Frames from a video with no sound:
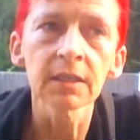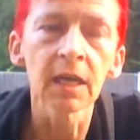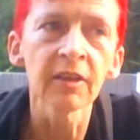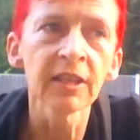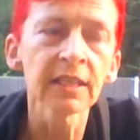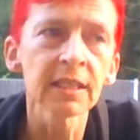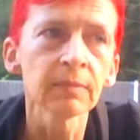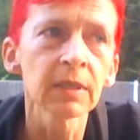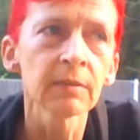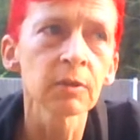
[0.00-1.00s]
So I think
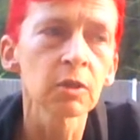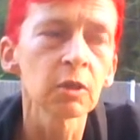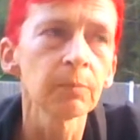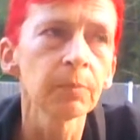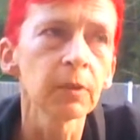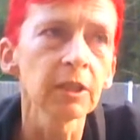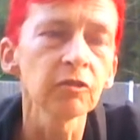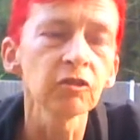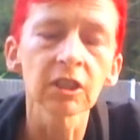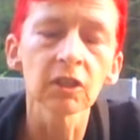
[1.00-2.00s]
sometimes to stop pulling,
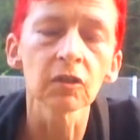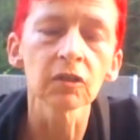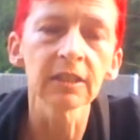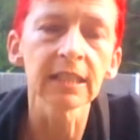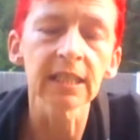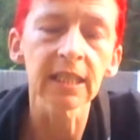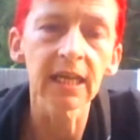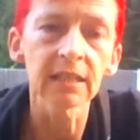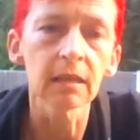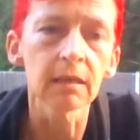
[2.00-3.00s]
you've just got to
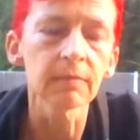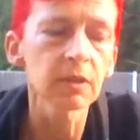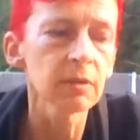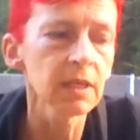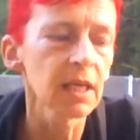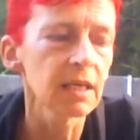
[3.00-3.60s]
dedicate time to it.